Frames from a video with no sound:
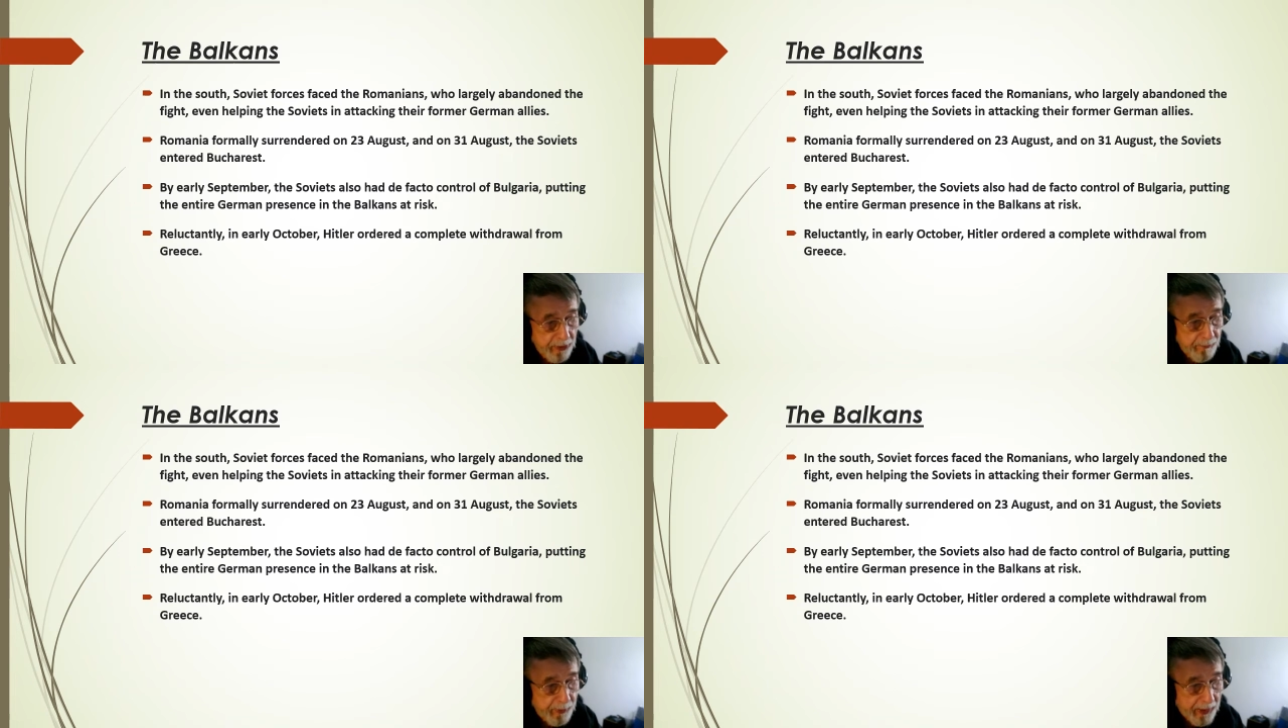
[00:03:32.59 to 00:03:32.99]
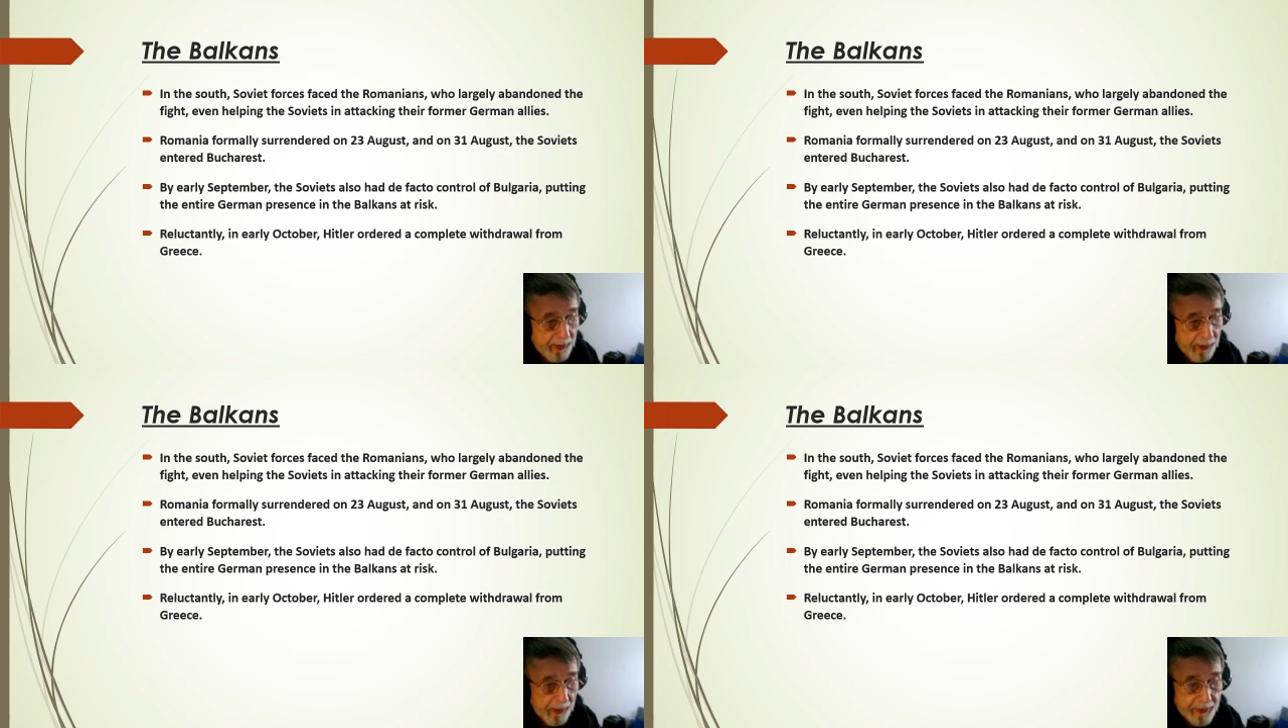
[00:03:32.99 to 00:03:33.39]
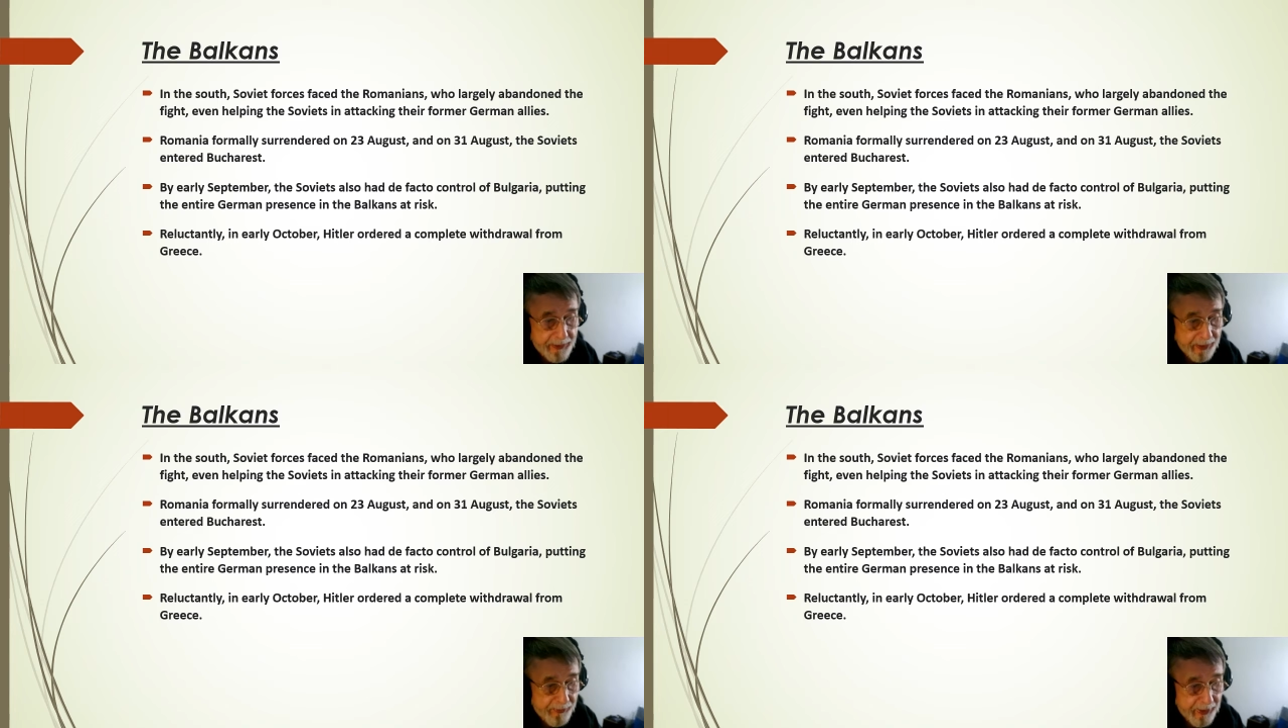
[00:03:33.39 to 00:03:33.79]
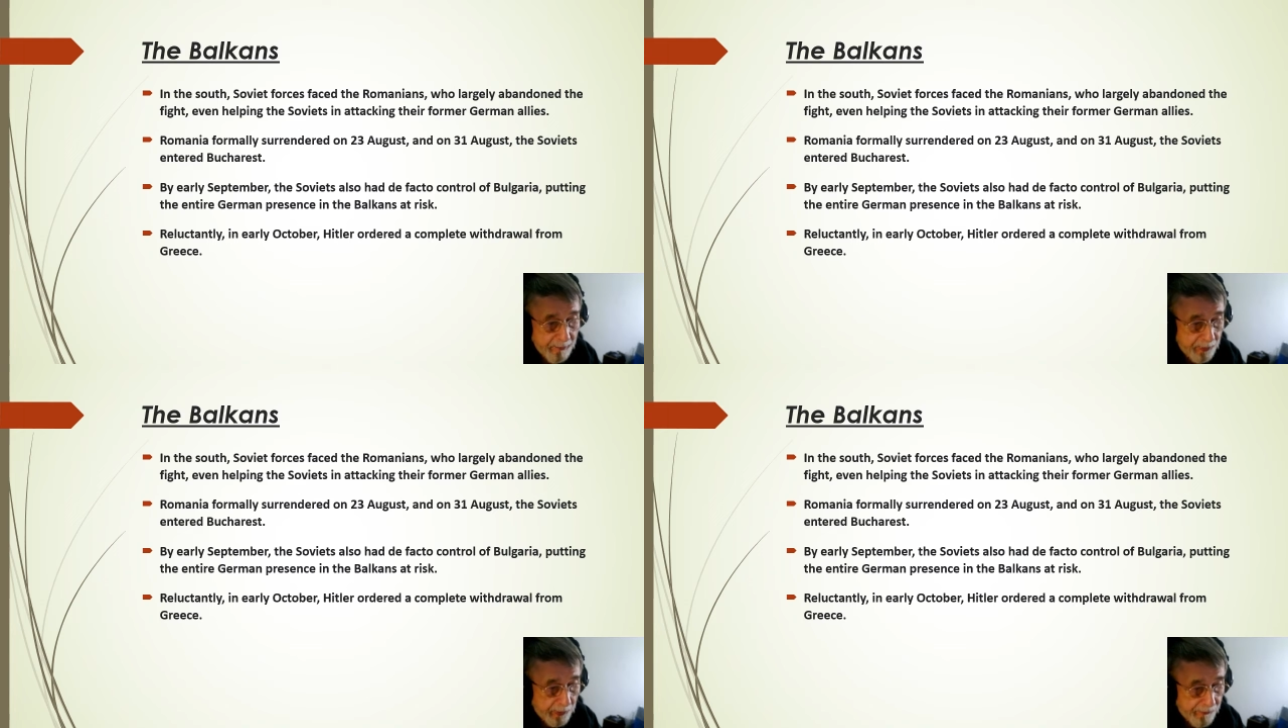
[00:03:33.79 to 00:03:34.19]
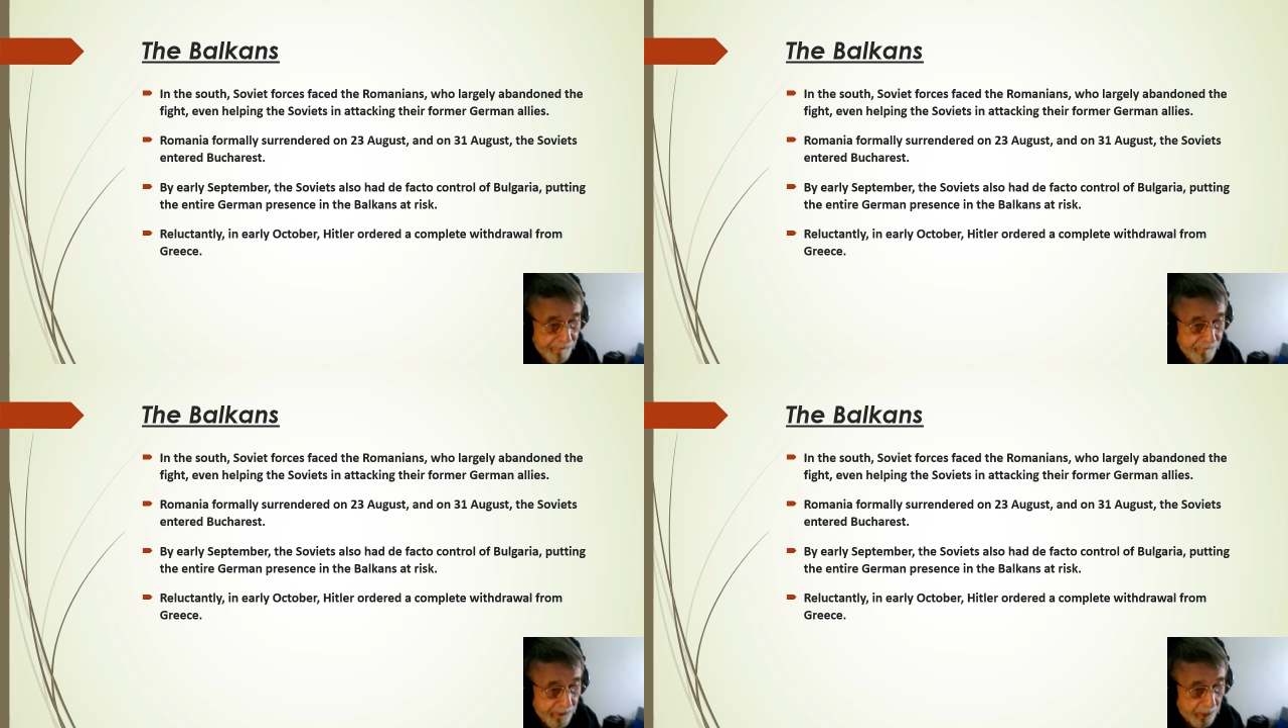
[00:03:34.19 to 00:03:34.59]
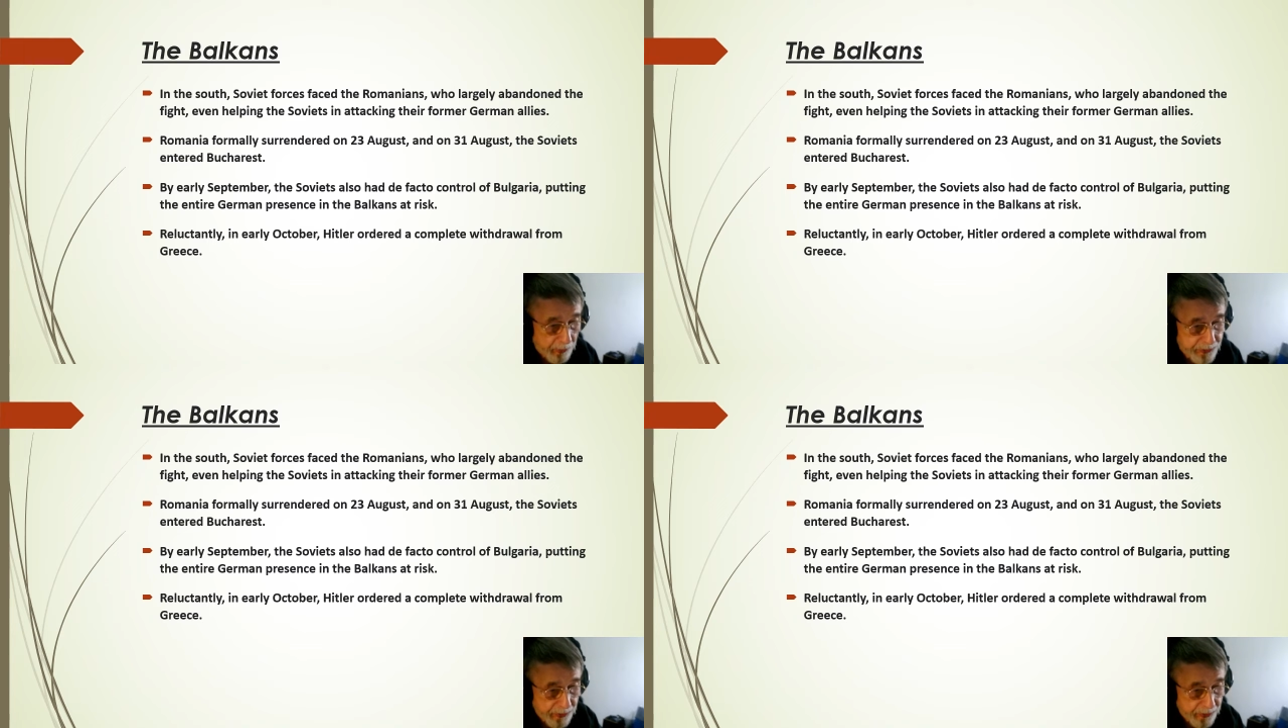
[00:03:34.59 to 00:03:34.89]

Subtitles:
By early September, they also